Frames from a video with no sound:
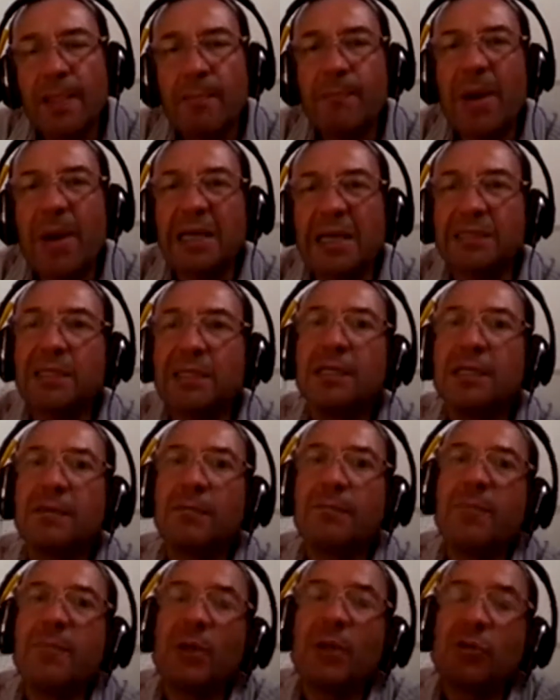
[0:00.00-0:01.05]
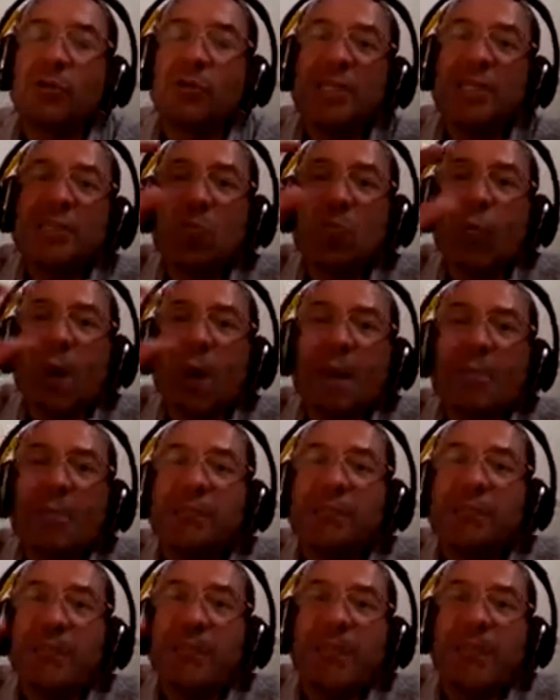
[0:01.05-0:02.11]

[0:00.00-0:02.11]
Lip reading: but because it's one